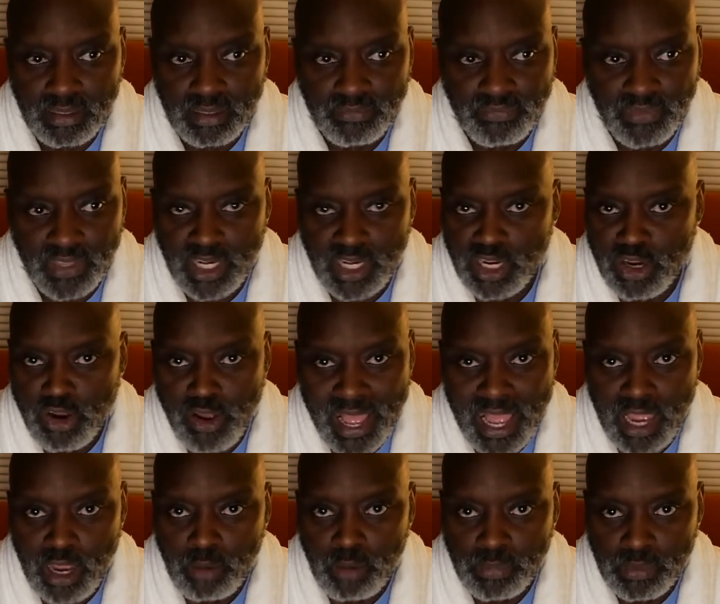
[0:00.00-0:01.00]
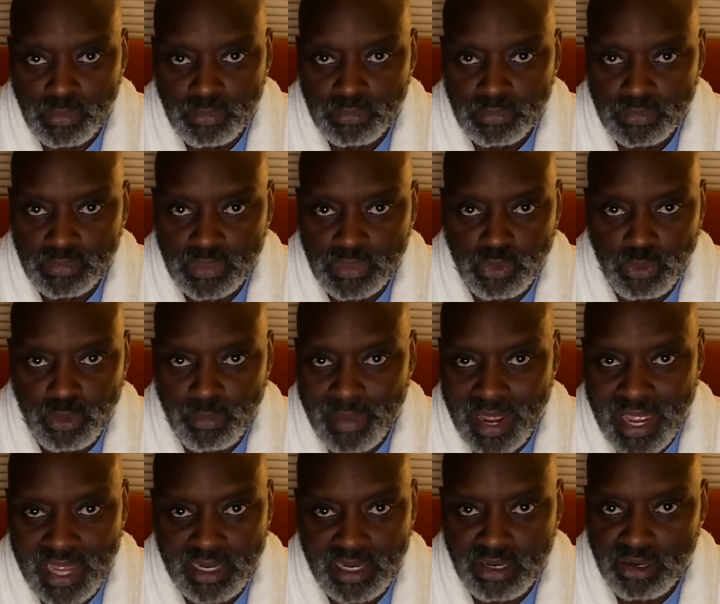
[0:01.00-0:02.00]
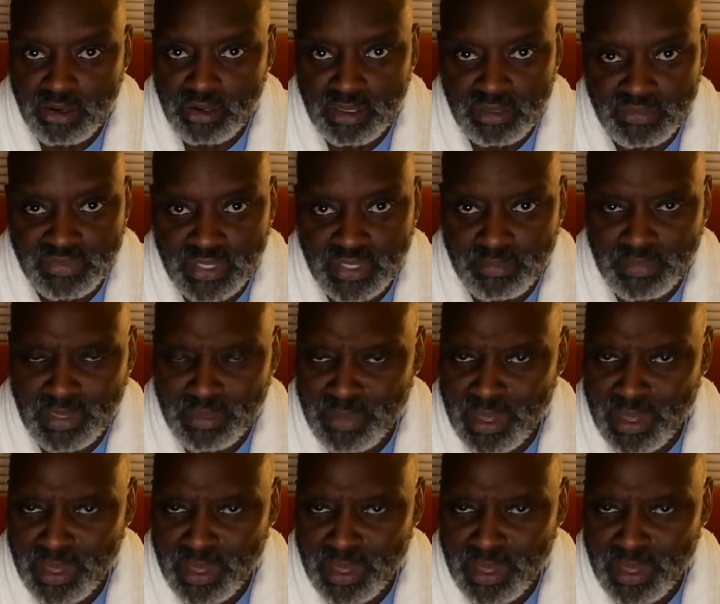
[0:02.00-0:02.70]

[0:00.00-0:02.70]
video album to remind her of something.